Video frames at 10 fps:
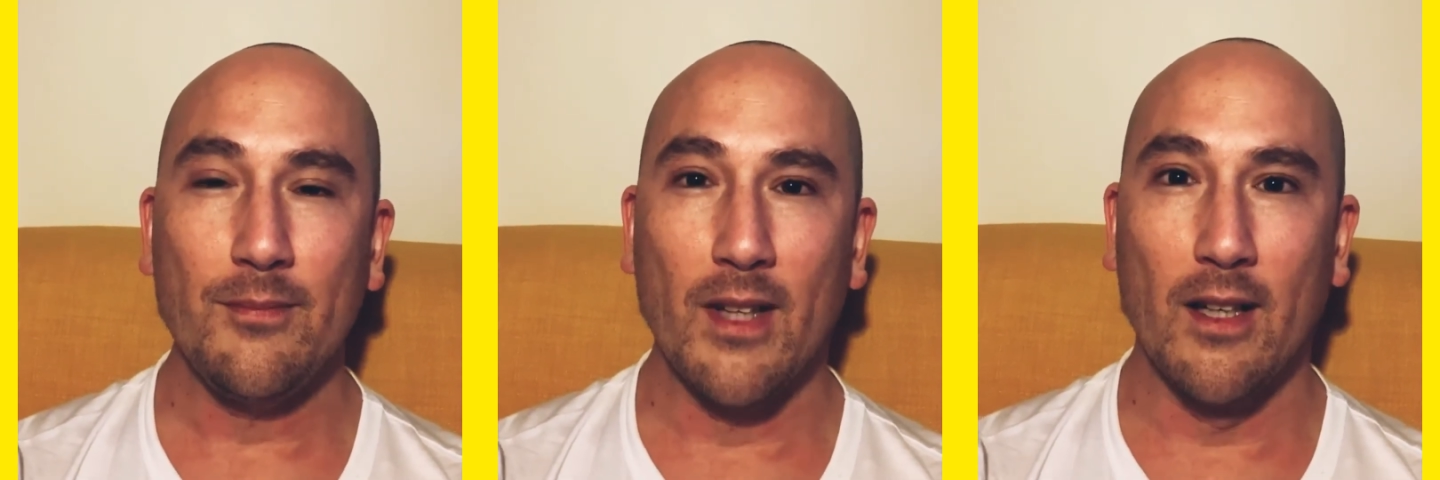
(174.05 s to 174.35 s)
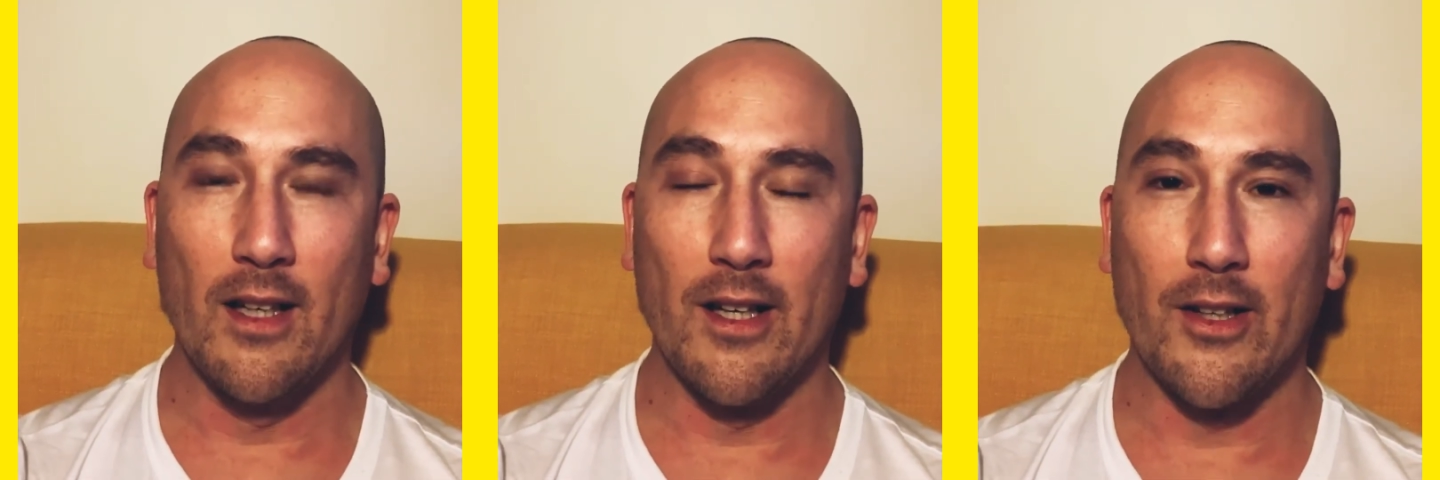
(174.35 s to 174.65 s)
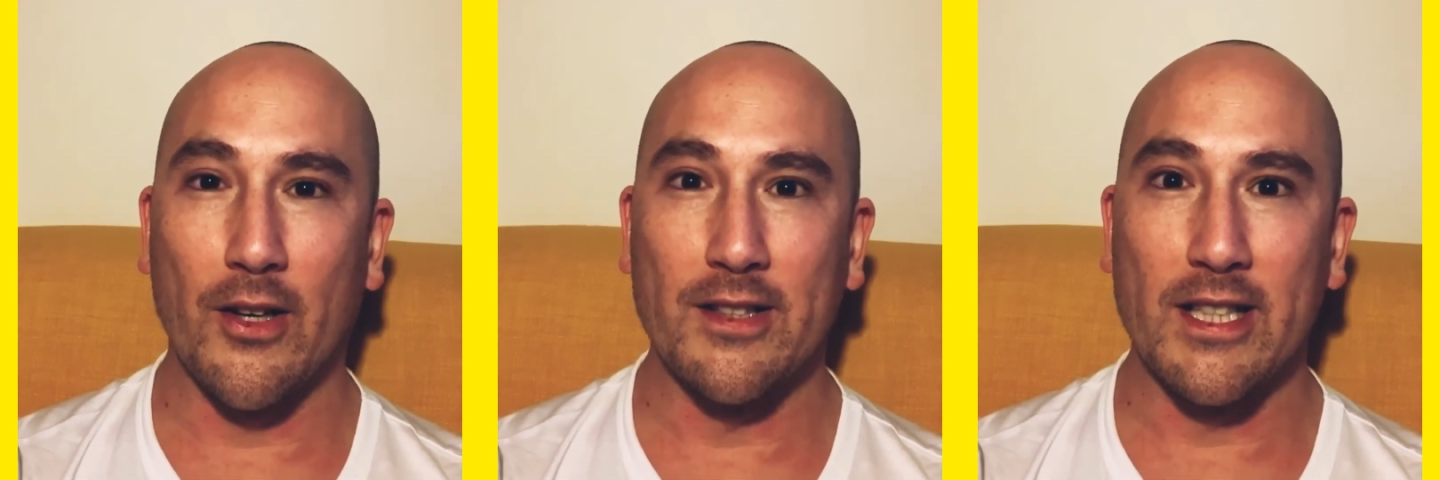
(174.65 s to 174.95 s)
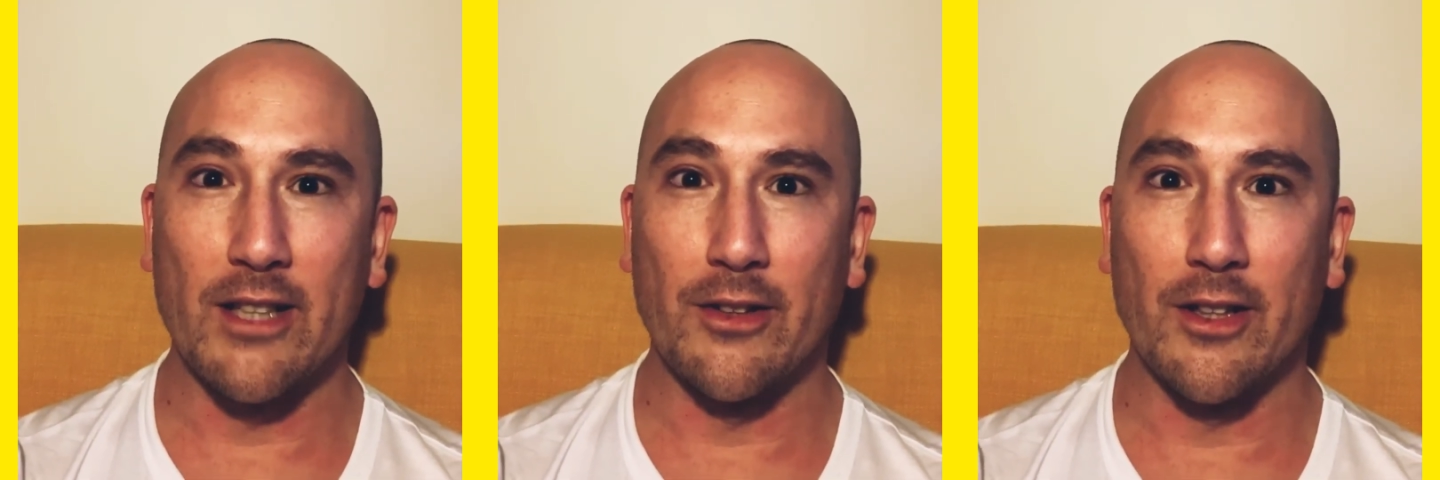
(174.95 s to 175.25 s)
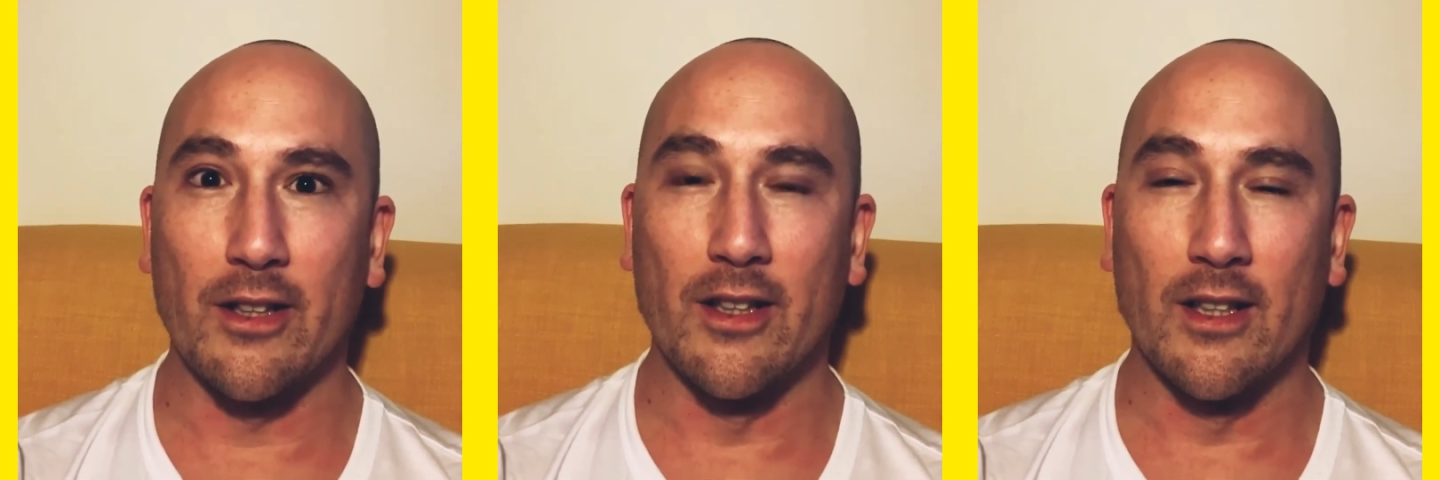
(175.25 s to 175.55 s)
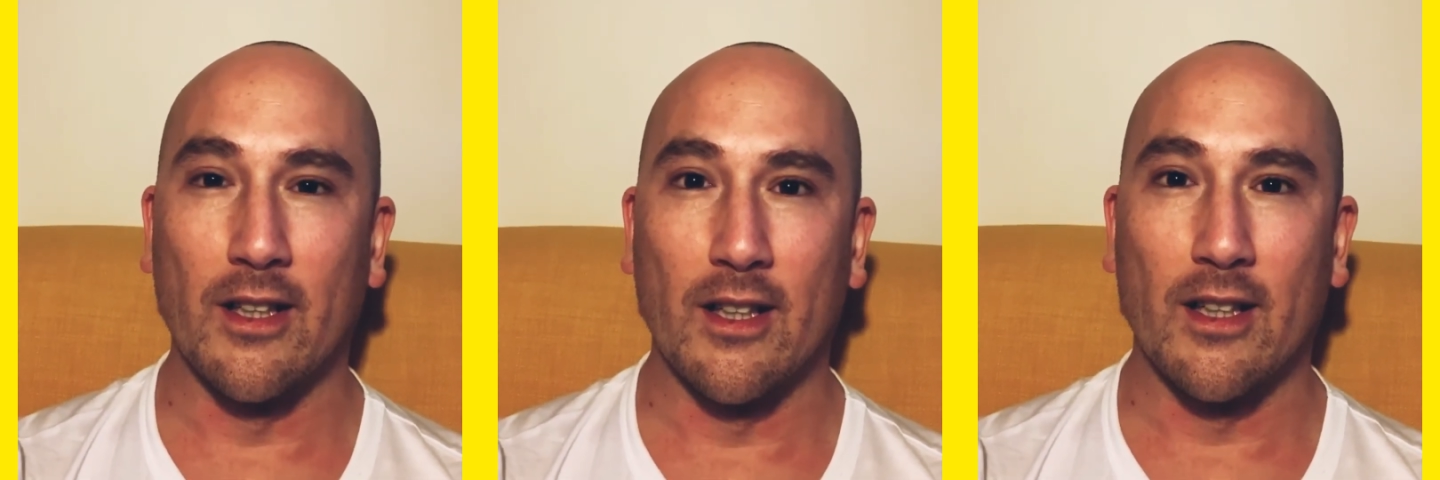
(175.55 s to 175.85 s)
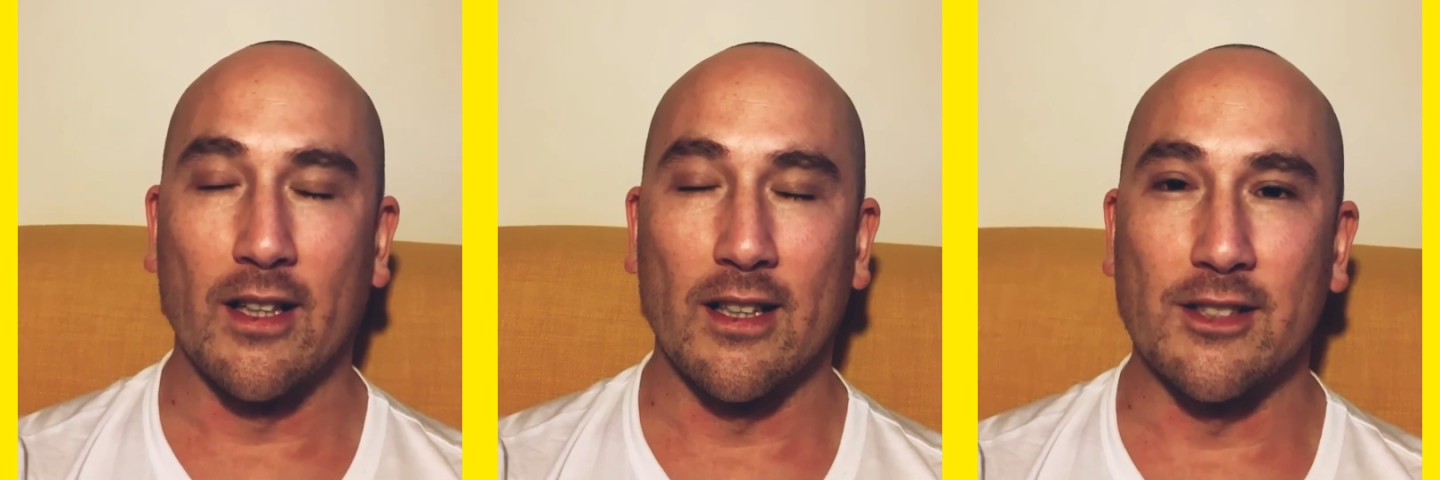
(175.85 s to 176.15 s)
an idea and a
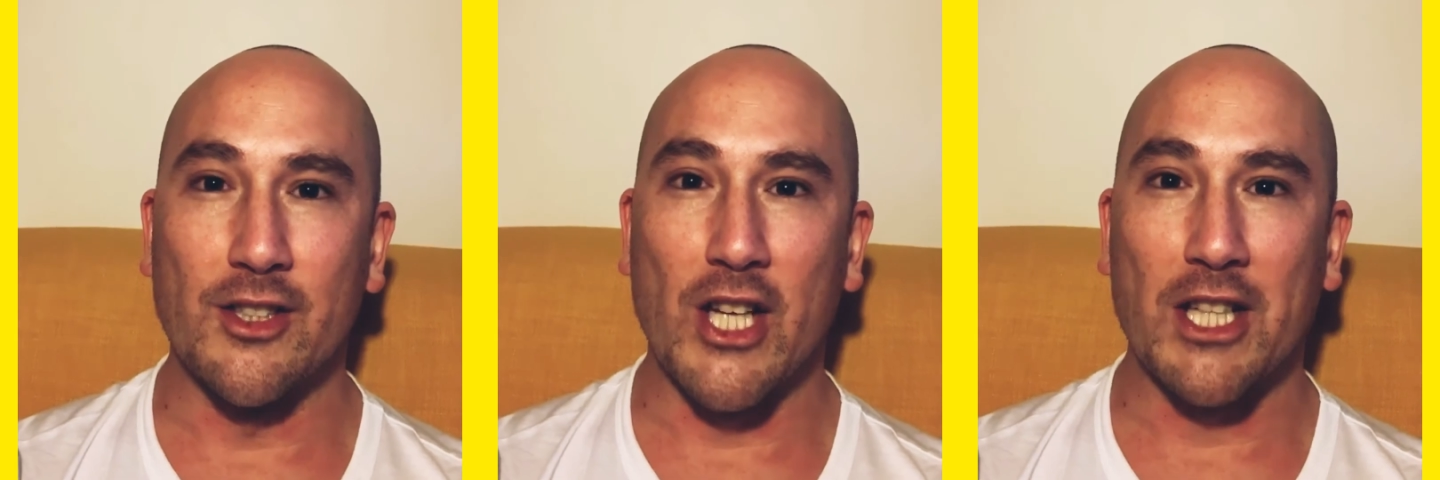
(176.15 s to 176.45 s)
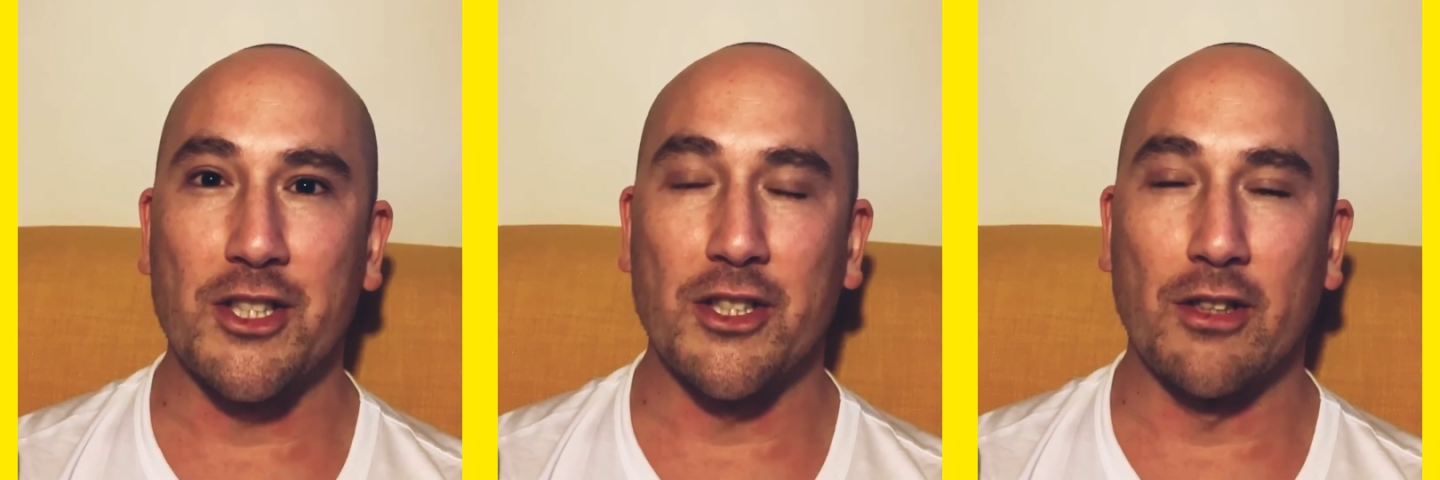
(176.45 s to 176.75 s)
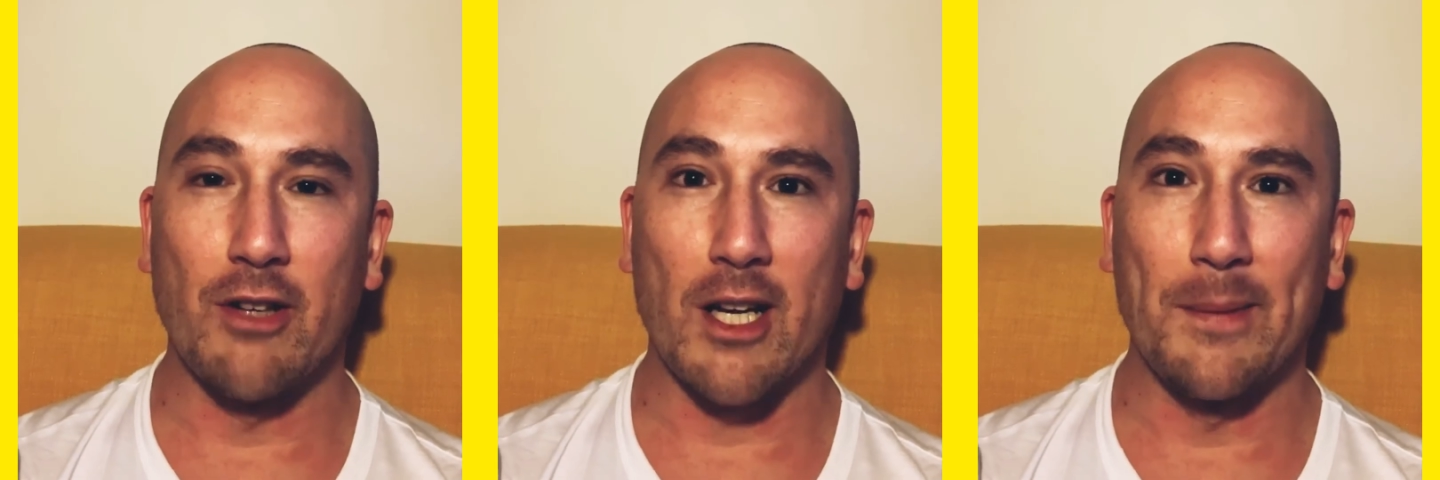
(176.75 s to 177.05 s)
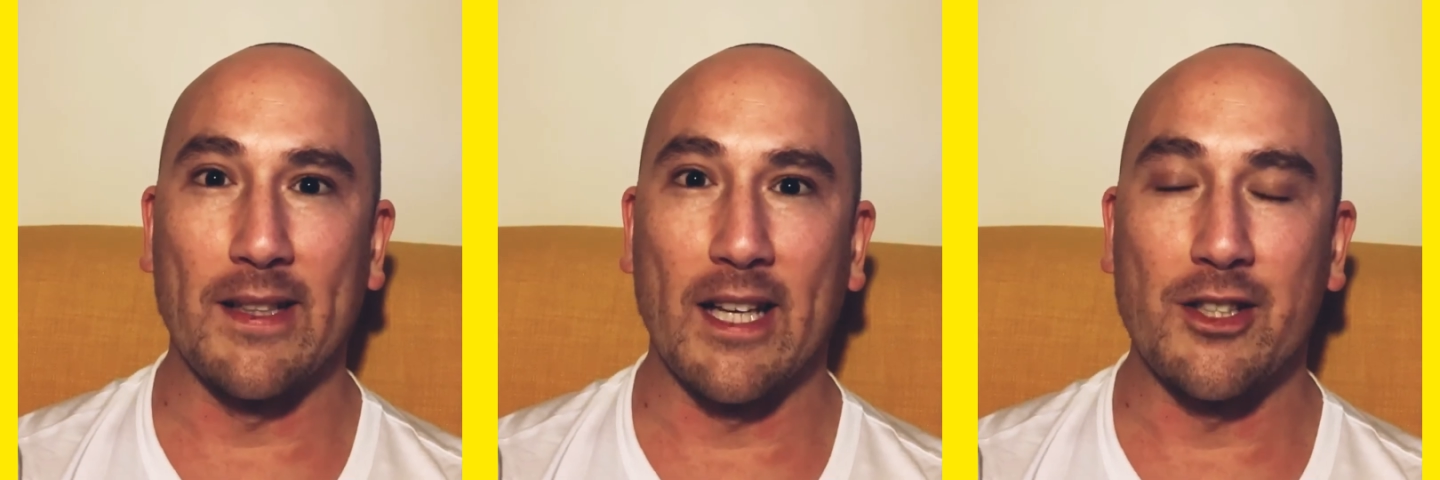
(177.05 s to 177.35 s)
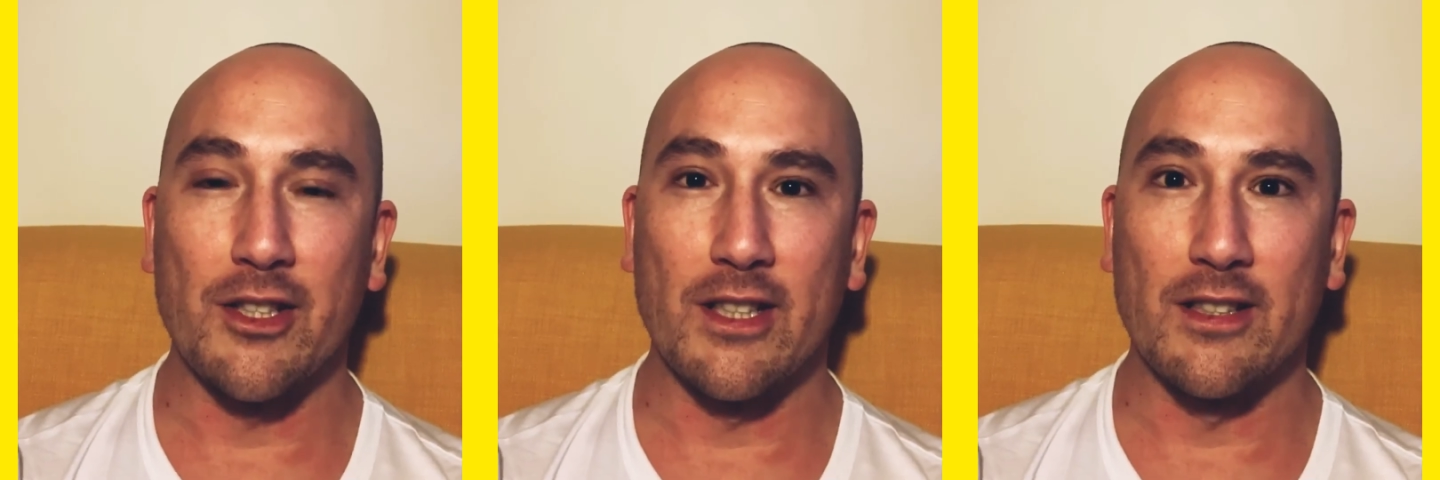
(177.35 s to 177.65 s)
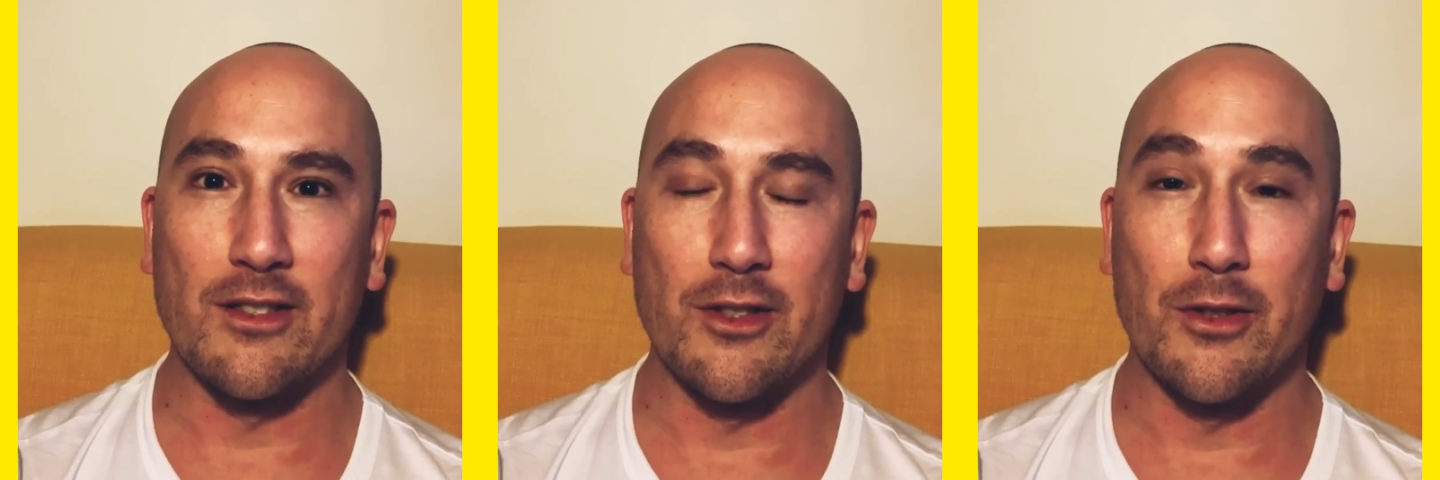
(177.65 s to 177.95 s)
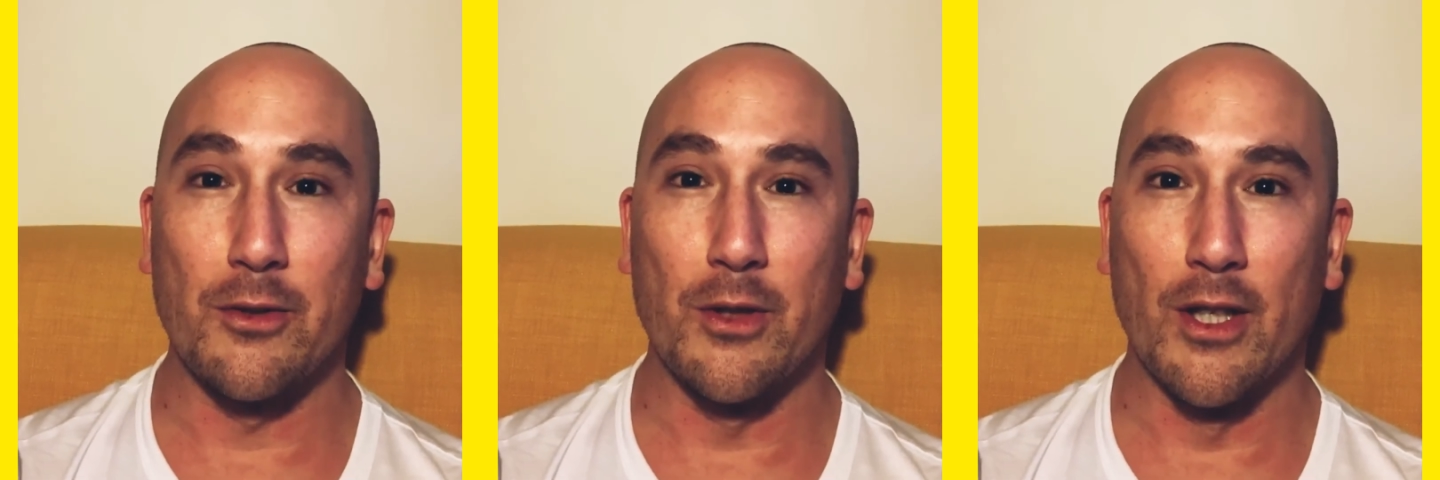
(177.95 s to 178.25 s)
suggestion, a recommendation is to